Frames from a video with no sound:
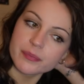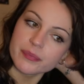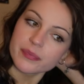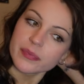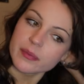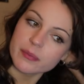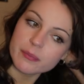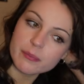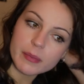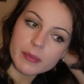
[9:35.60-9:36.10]

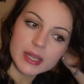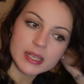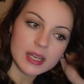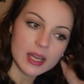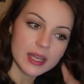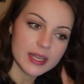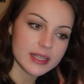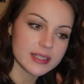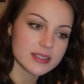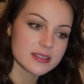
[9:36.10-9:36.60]
My
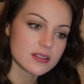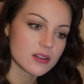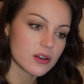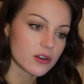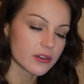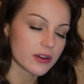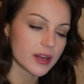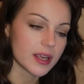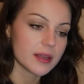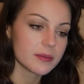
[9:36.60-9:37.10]
knight is not
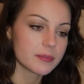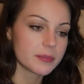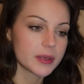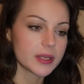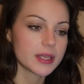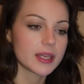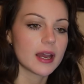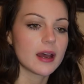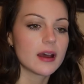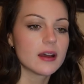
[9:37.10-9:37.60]
great, but
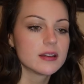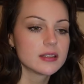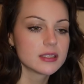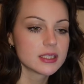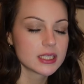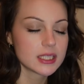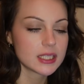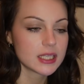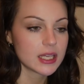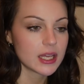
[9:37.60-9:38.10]
yeah.
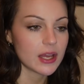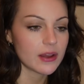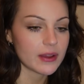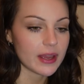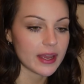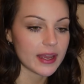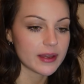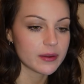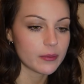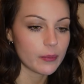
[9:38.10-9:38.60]

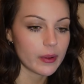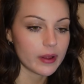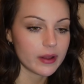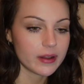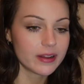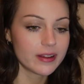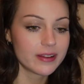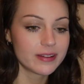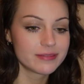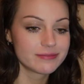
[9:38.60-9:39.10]
Okay, well,
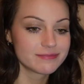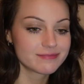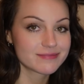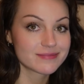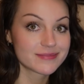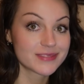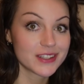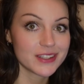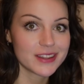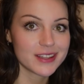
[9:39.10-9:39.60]

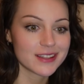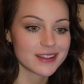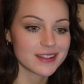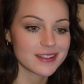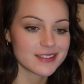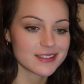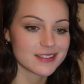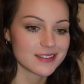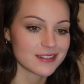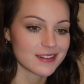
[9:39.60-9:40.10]
good thing
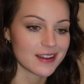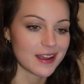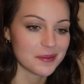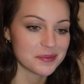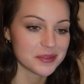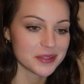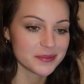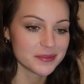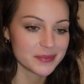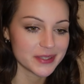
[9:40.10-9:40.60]
this didn't
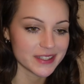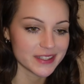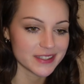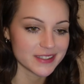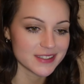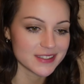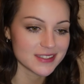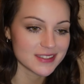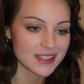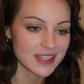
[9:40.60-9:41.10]
happen
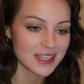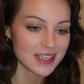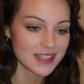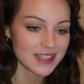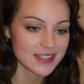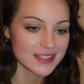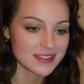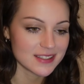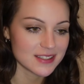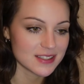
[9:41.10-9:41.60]
because
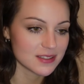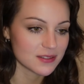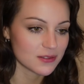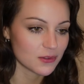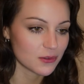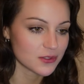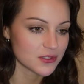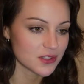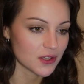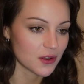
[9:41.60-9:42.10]
this is
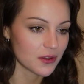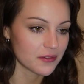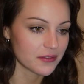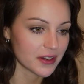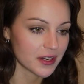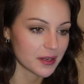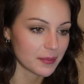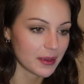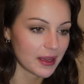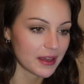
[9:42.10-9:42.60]
also
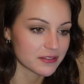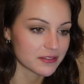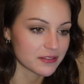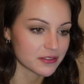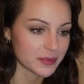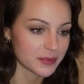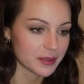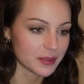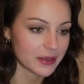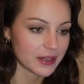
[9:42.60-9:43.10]
very bad for me,
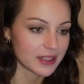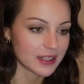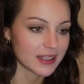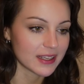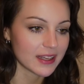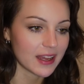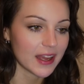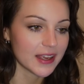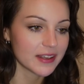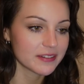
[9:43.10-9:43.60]
apparently.
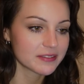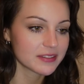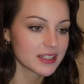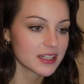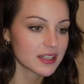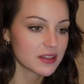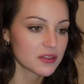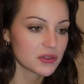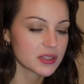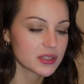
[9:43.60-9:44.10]
I really
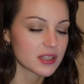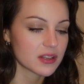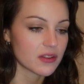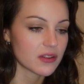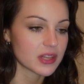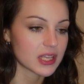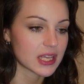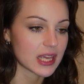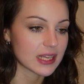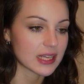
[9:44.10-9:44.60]
thought that on the
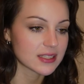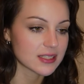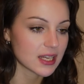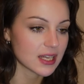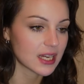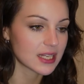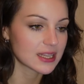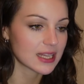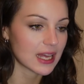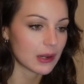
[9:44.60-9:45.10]
king
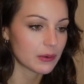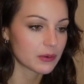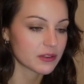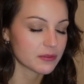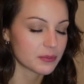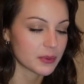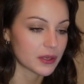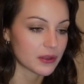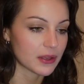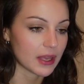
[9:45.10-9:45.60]
side that would have
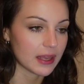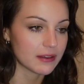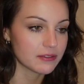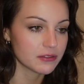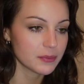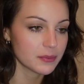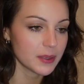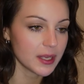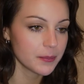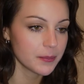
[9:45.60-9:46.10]
been okay for
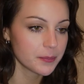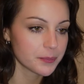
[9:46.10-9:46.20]
me.